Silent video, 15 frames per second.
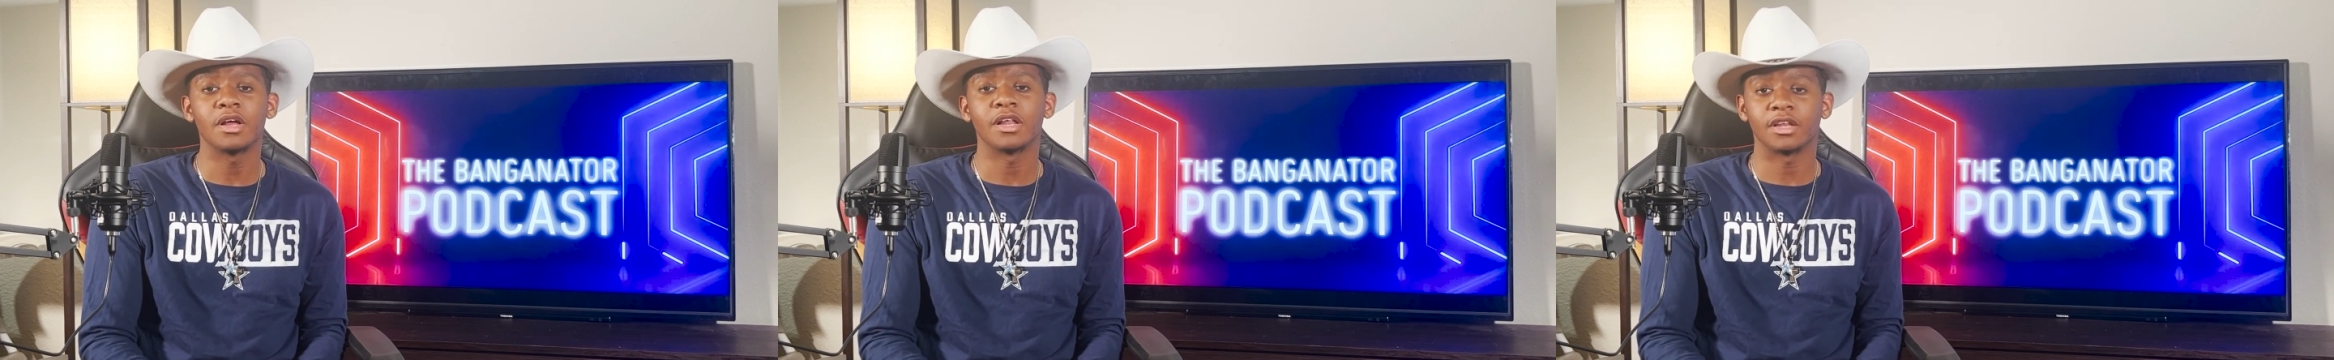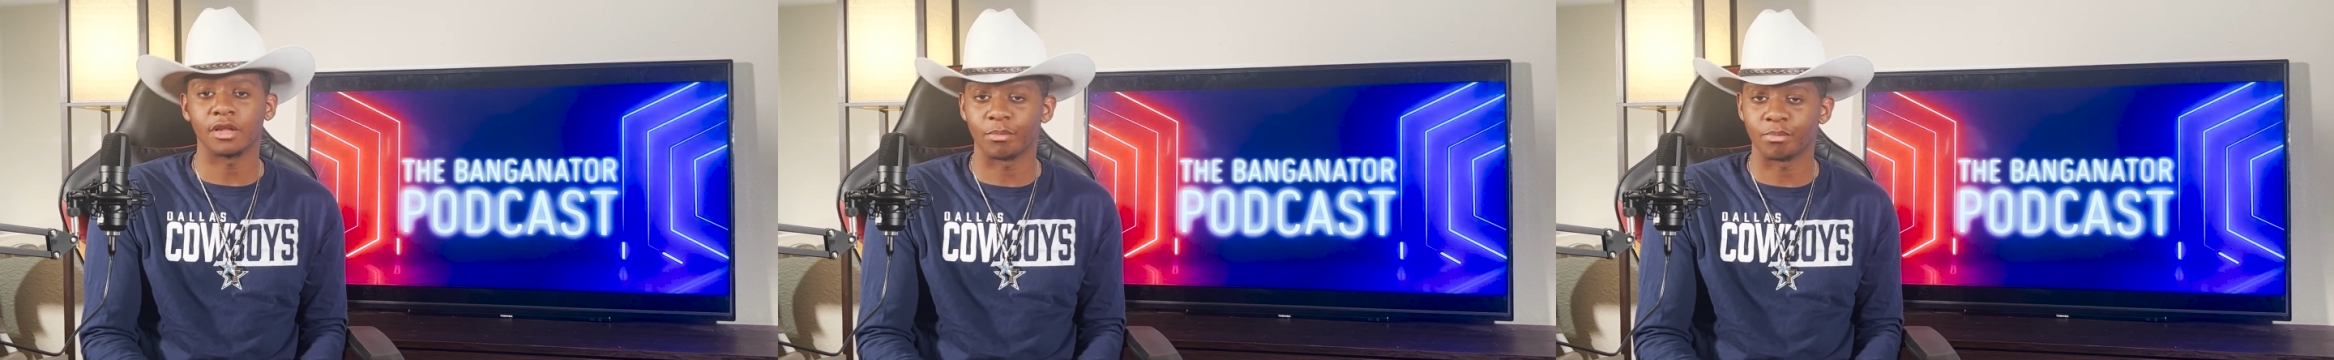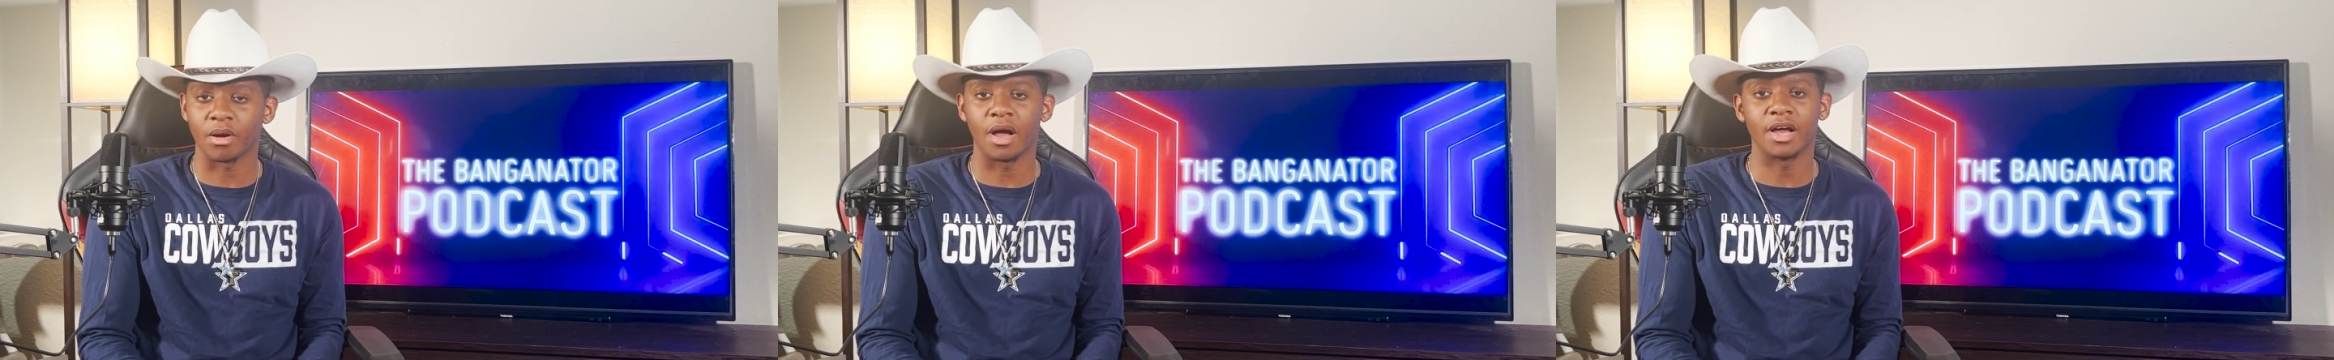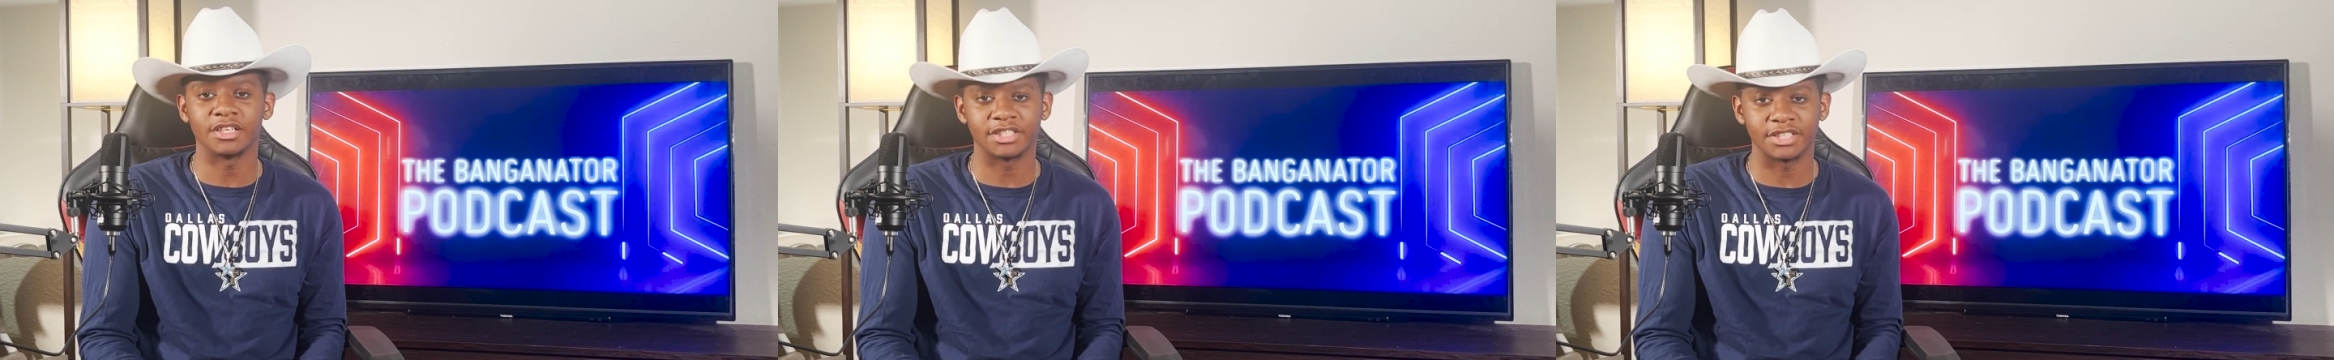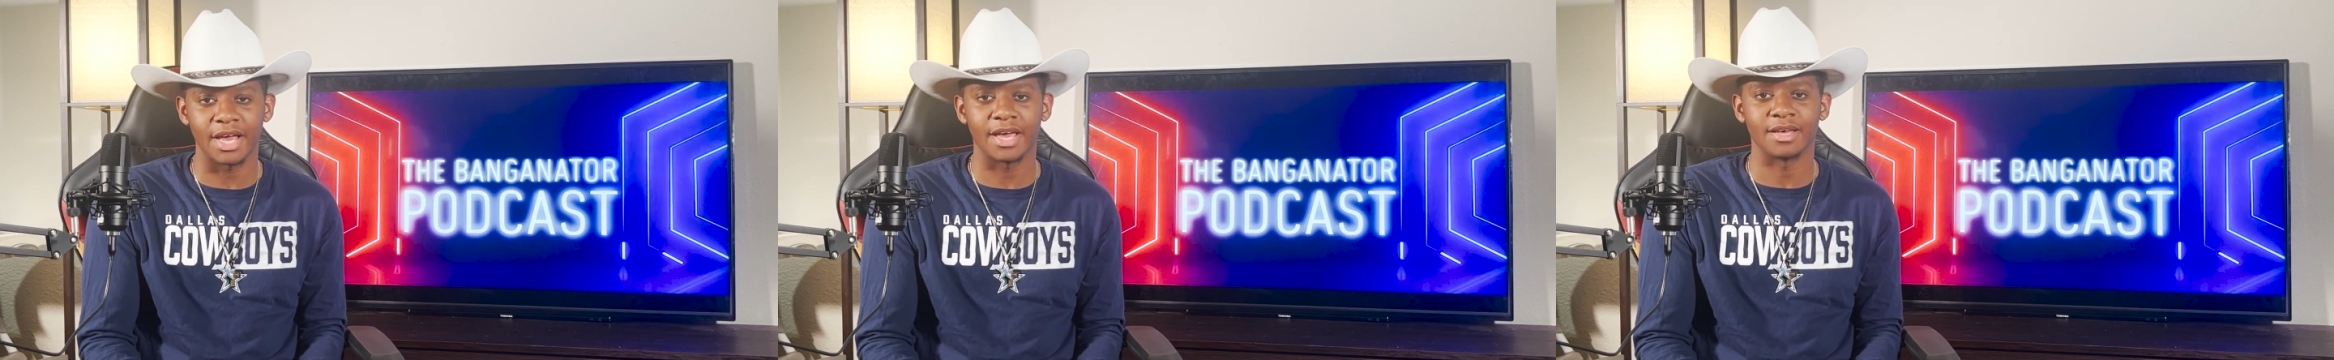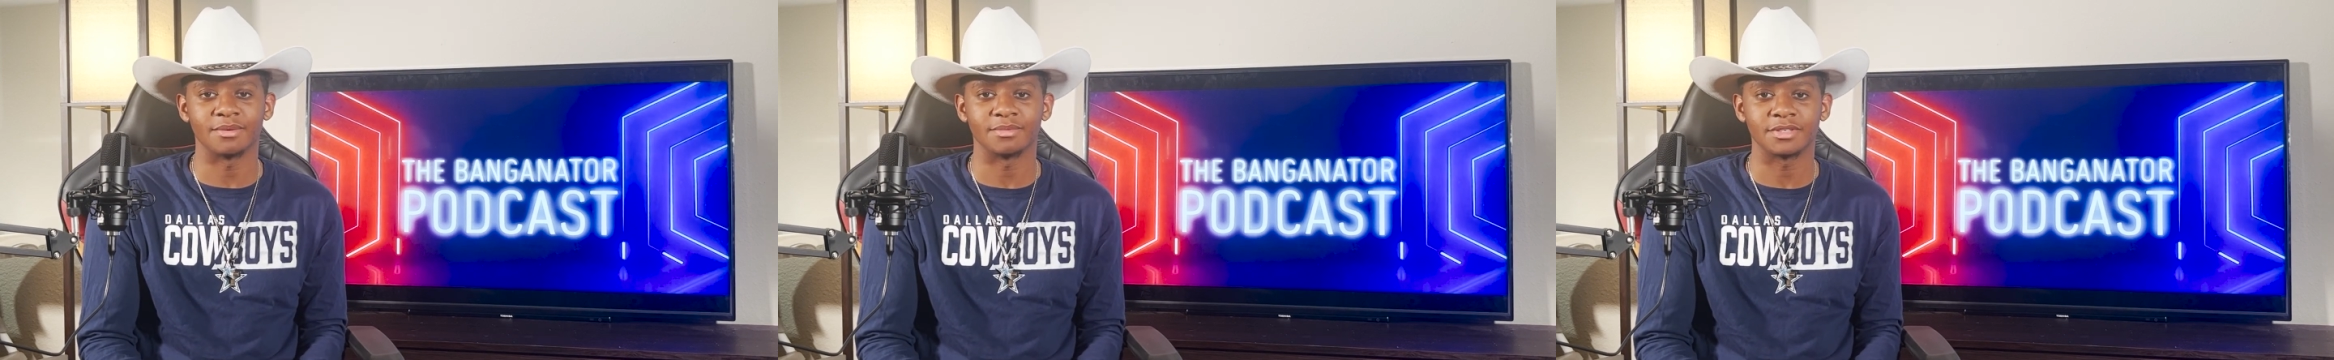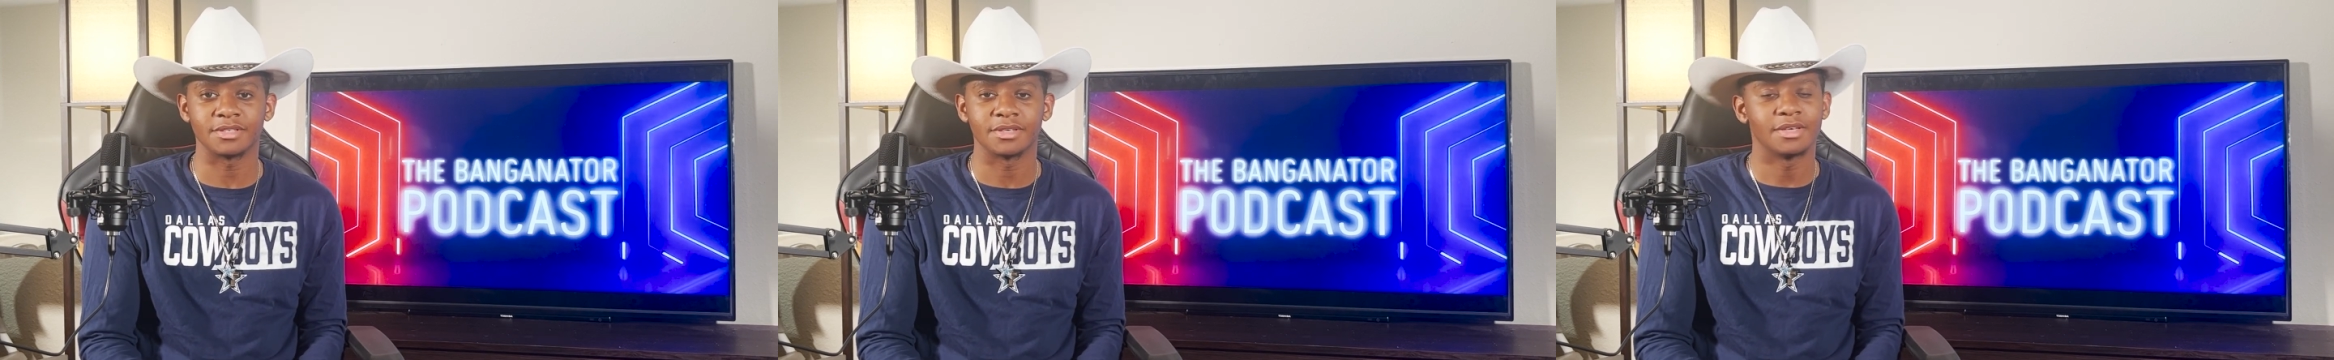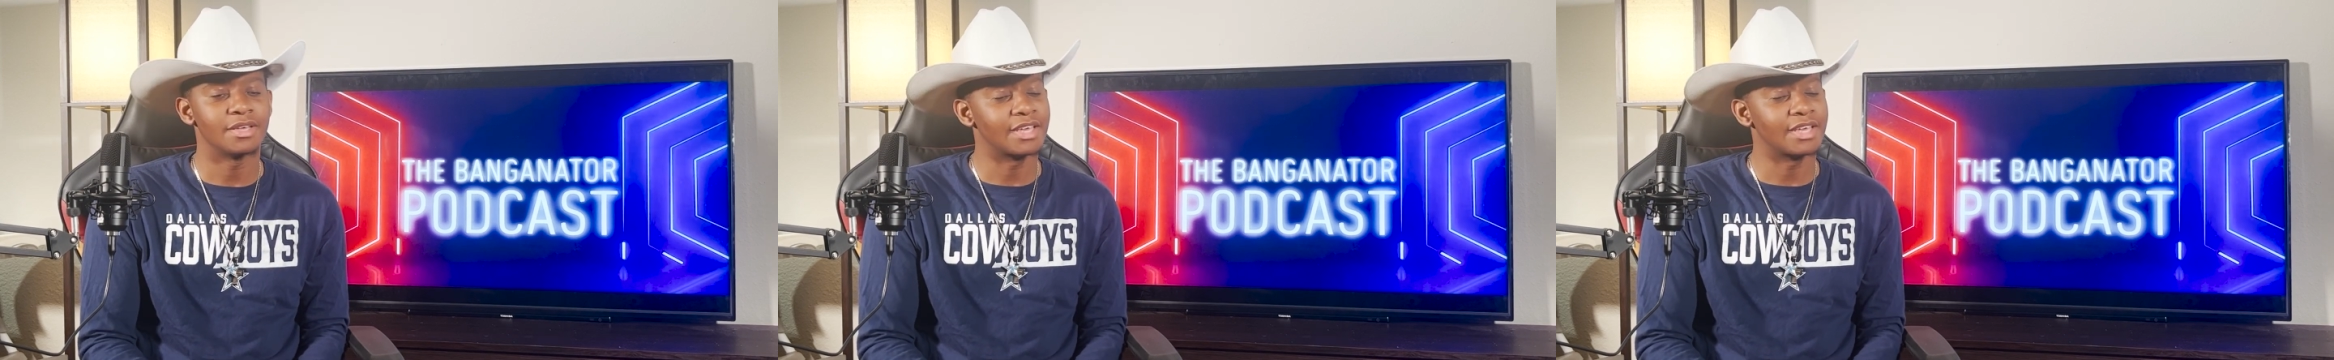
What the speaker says: LeBron James.